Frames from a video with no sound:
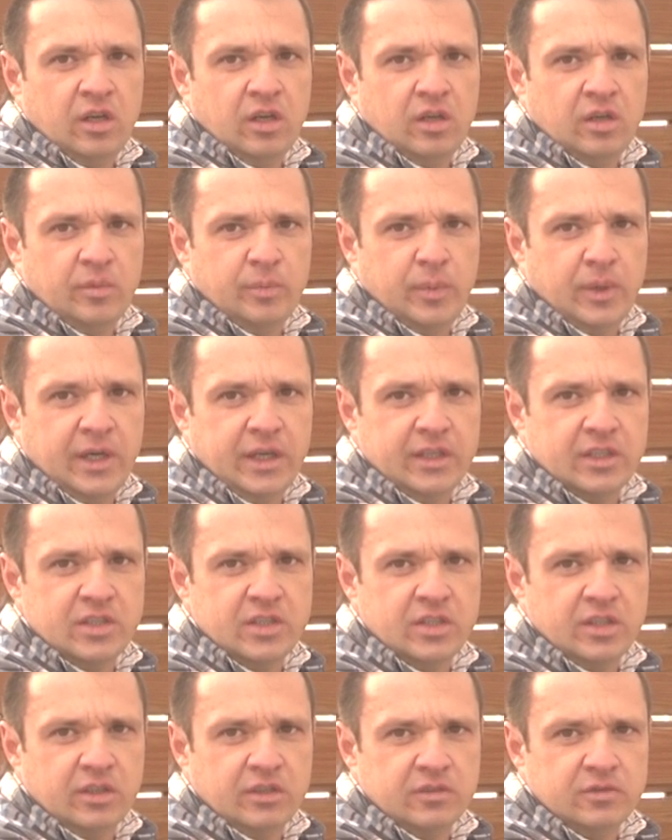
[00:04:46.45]
uh, by
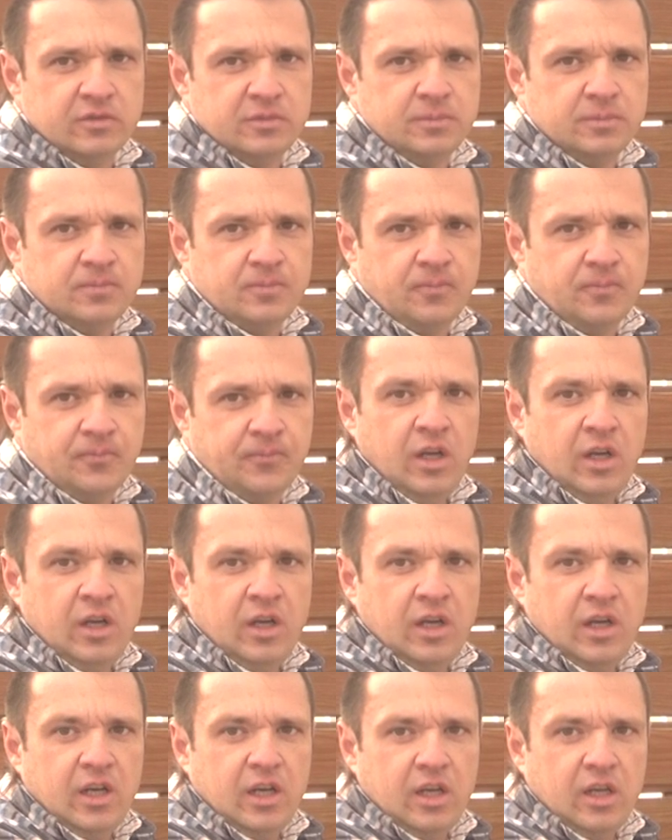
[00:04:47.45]
itself
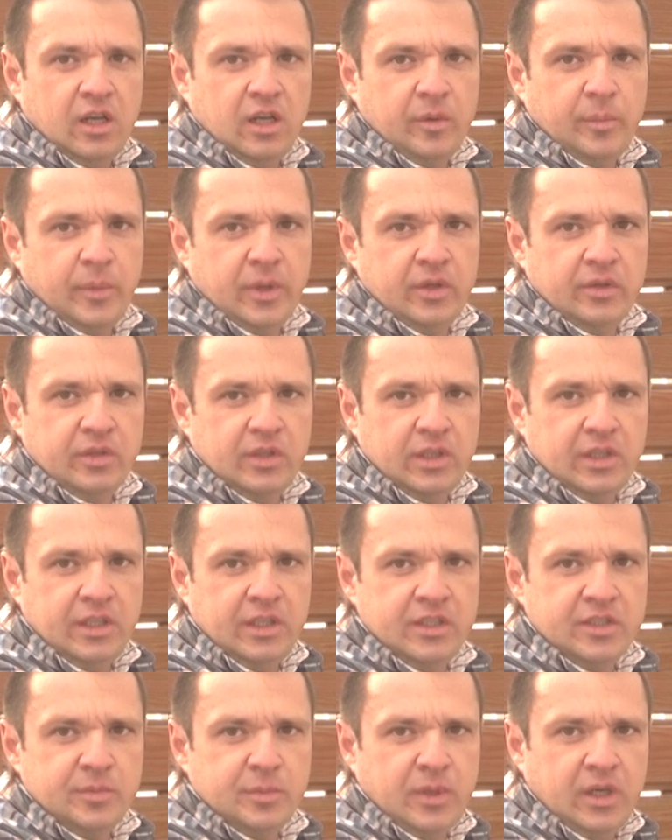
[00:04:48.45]
mounted
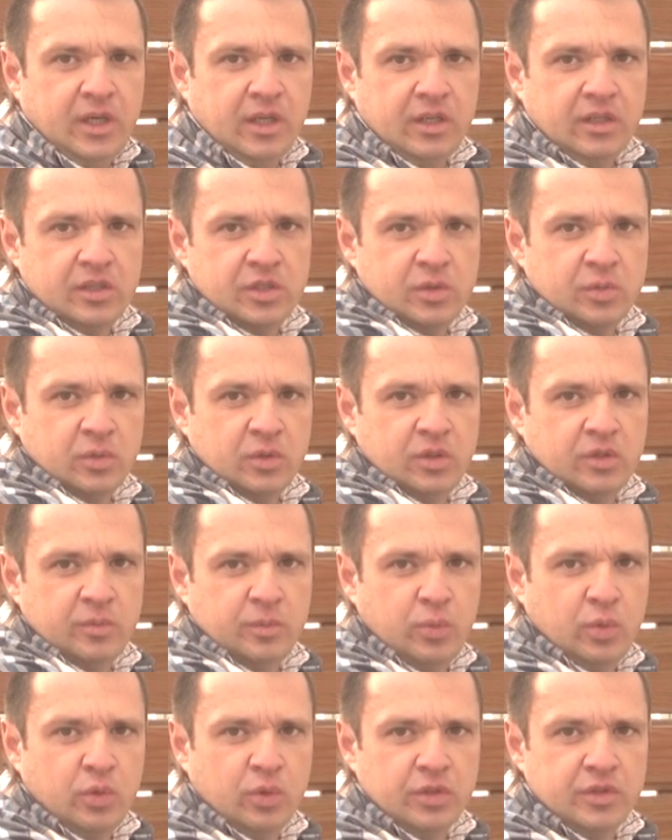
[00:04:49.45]
these miners with the
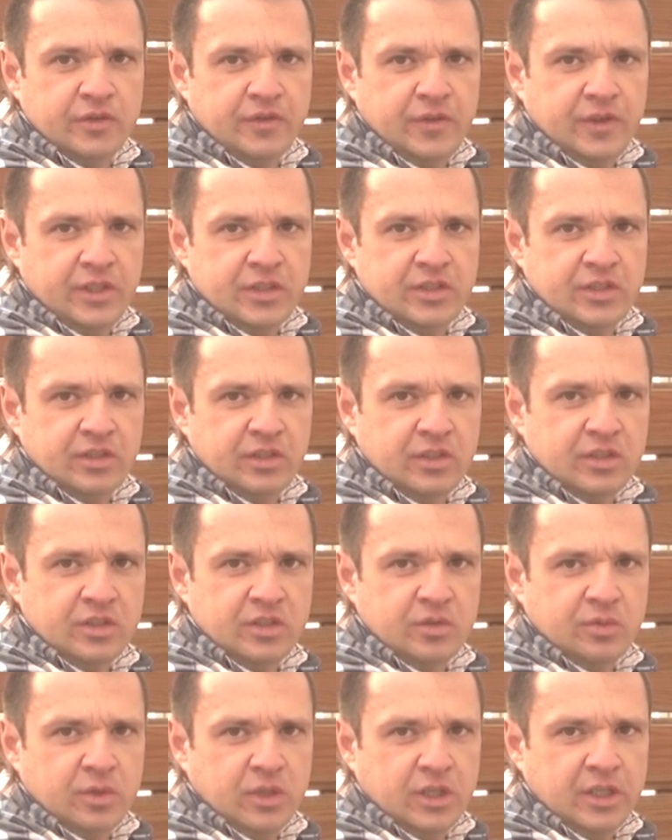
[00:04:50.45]
boards facing
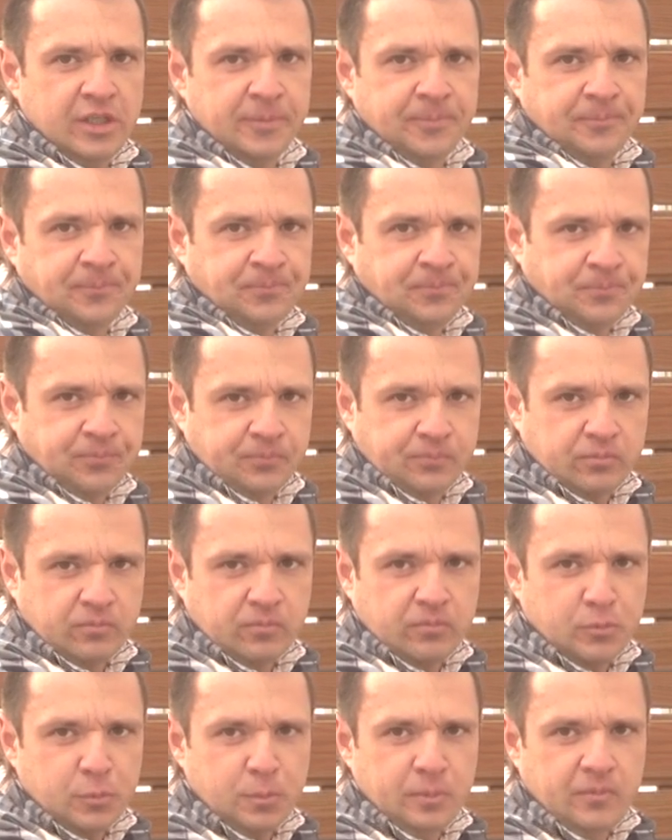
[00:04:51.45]
this way.
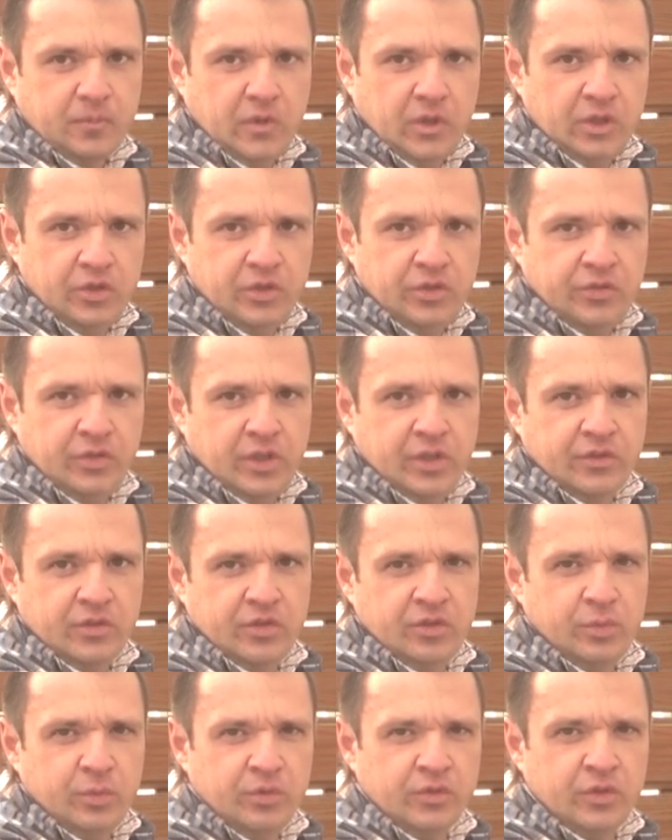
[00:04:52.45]
So if you have
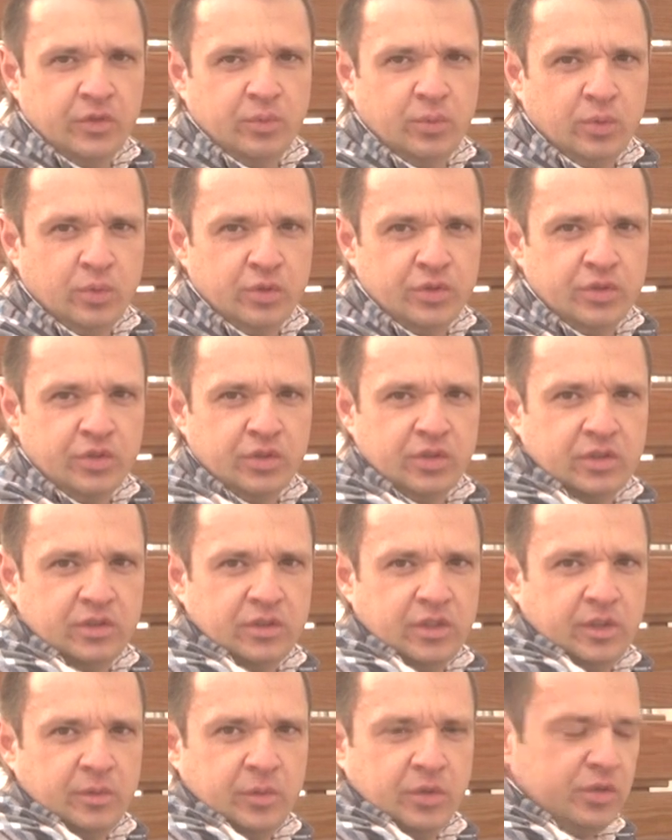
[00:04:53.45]
to remove the boards to
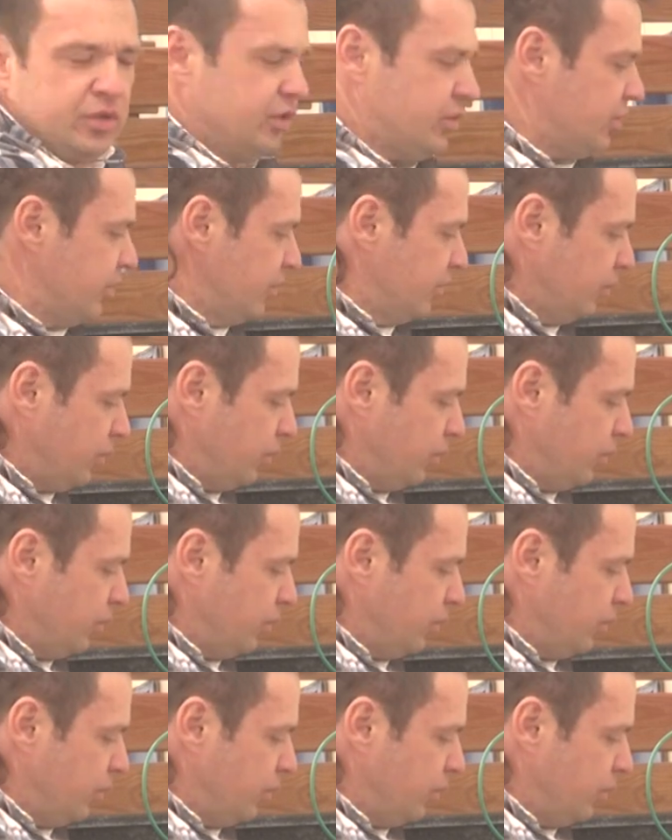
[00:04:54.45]
clean them, you just